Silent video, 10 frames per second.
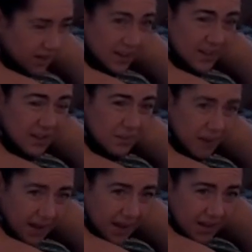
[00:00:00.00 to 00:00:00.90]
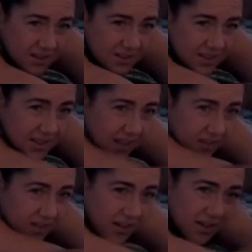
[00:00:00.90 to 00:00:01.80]
I can keep my hands
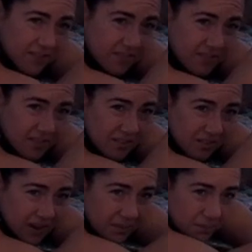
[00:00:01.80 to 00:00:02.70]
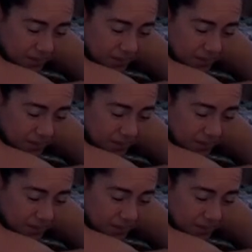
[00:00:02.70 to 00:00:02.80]
together, right?